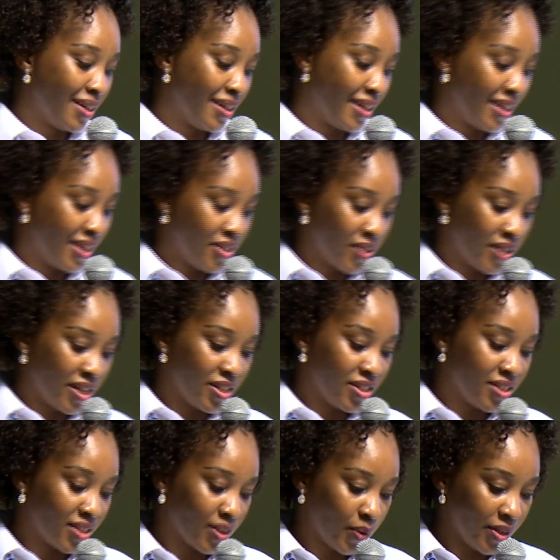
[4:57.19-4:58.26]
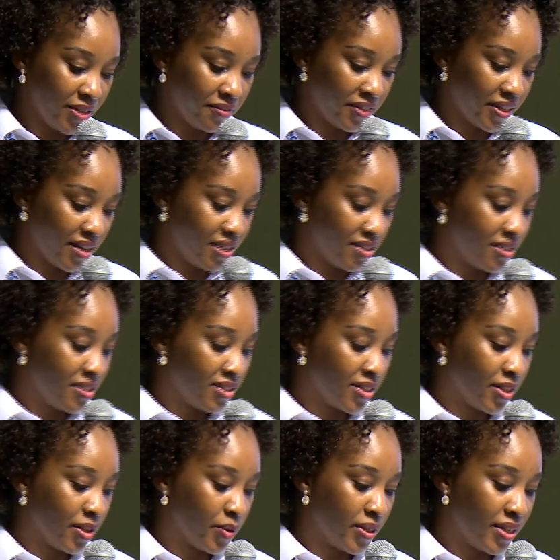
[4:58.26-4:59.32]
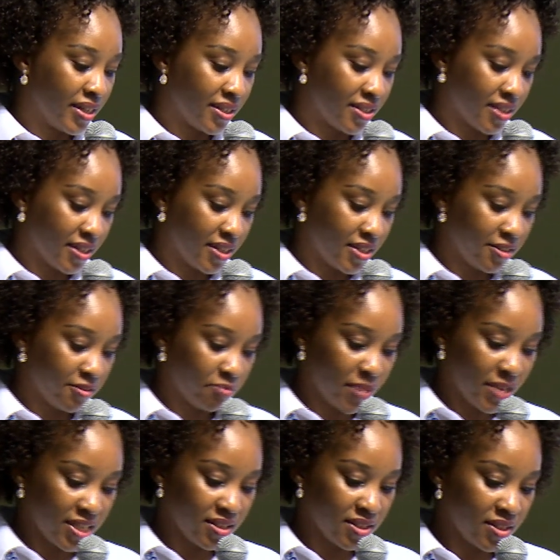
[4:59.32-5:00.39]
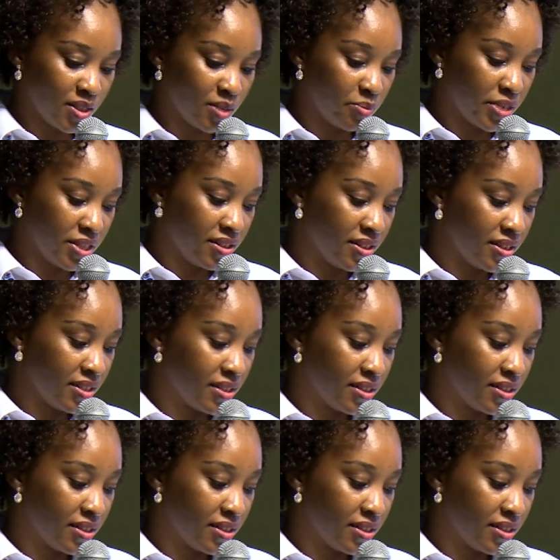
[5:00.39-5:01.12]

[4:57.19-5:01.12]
Her educational qualifications include an executive master's in business